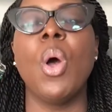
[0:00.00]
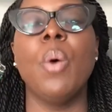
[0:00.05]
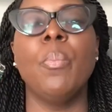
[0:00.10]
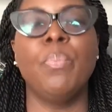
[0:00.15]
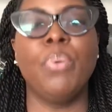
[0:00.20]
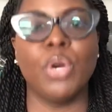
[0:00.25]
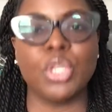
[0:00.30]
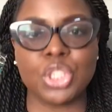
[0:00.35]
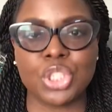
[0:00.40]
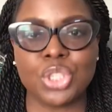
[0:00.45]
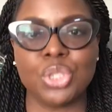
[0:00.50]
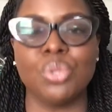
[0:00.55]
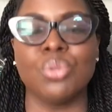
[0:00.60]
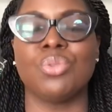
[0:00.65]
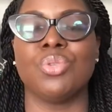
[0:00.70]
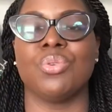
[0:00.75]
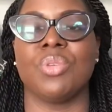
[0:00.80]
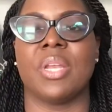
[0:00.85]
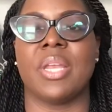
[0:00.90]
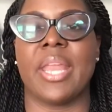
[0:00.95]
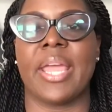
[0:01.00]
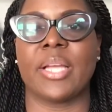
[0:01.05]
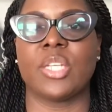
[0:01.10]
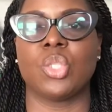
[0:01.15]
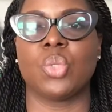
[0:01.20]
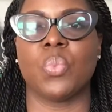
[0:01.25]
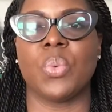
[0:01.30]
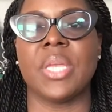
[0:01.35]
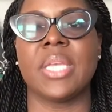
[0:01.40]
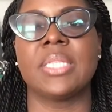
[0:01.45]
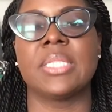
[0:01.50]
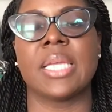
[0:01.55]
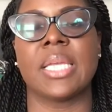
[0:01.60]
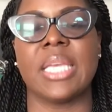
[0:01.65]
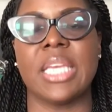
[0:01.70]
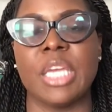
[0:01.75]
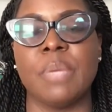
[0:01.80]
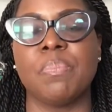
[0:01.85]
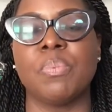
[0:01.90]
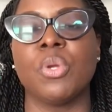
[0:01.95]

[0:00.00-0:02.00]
push you through the next week to keep